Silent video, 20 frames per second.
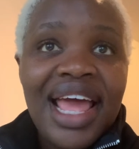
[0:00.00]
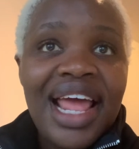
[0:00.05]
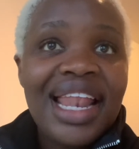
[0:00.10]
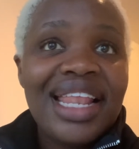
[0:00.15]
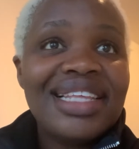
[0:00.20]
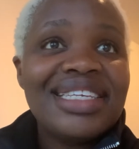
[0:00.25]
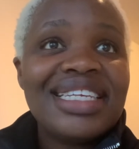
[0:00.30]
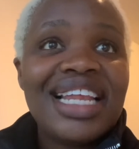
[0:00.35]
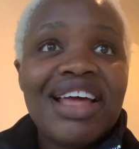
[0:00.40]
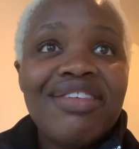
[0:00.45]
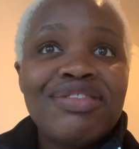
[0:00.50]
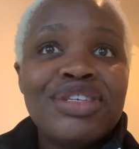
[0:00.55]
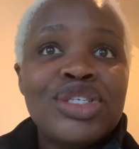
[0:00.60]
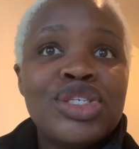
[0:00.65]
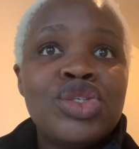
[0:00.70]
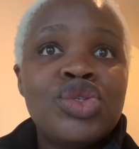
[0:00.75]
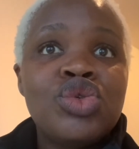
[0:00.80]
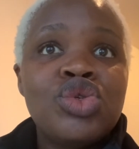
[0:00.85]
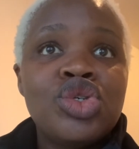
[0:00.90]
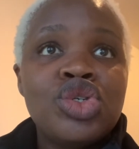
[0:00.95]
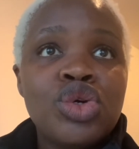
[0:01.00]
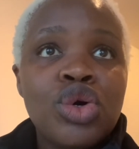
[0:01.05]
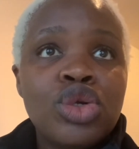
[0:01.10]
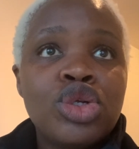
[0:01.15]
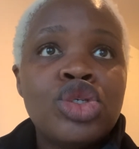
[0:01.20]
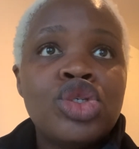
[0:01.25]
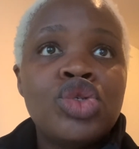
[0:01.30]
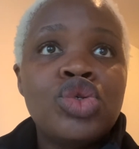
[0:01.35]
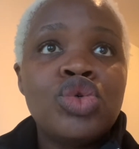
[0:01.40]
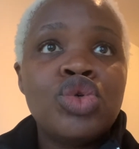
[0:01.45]
This life is just too
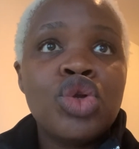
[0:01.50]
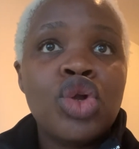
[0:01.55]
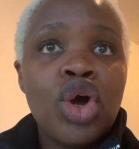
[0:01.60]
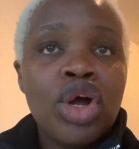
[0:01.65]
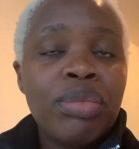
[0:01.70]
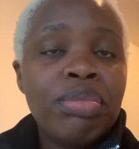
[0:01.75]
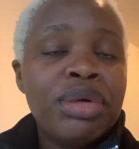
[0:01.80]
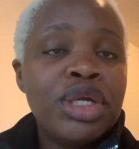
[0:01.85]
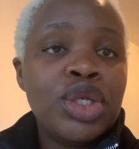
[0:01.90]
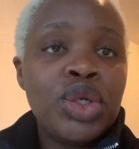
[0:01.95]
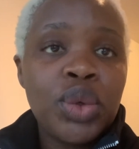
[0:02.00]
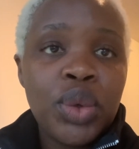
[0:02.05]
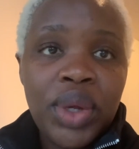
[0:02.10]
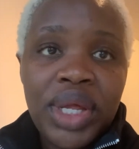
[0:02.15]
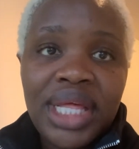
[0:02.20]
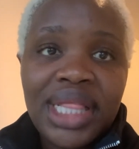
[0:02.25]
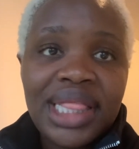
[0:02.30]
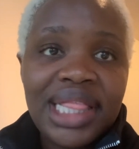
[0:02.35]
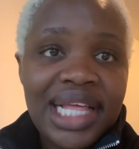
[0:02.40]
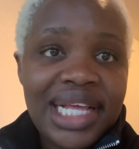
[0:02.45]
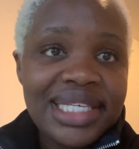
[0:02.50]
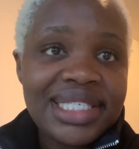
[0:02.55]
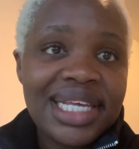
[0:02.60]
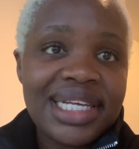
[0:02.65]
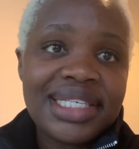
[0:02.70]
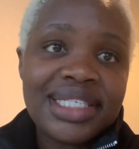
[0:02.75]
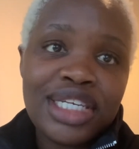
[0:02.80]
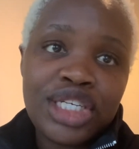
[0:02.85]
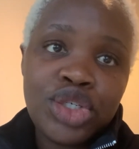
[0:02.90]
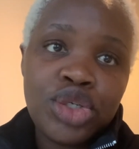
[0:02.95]
short to not be doing things
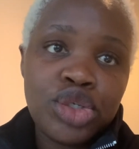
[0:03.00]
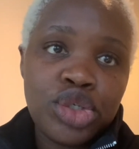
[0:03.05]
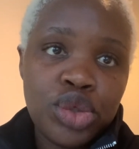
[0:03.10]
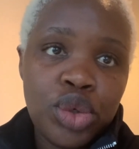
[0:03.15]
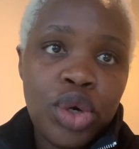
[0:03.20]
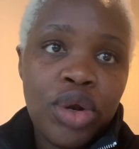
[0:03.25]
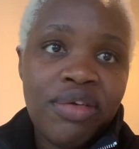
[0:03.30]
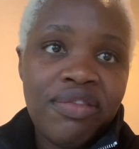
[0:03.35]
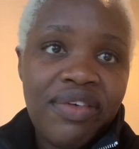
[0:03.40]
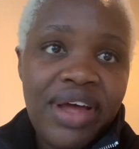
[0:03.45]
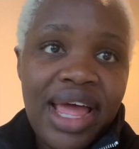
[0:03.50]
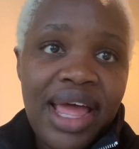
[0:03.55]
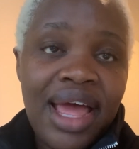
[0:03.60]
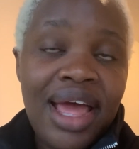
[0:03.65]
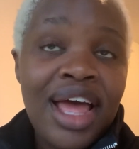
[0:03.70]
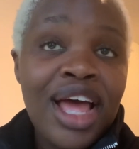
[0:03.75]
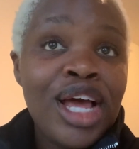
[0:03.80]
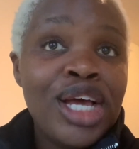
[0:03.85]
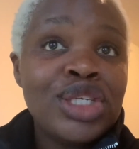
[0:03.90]
that set your soul on fire.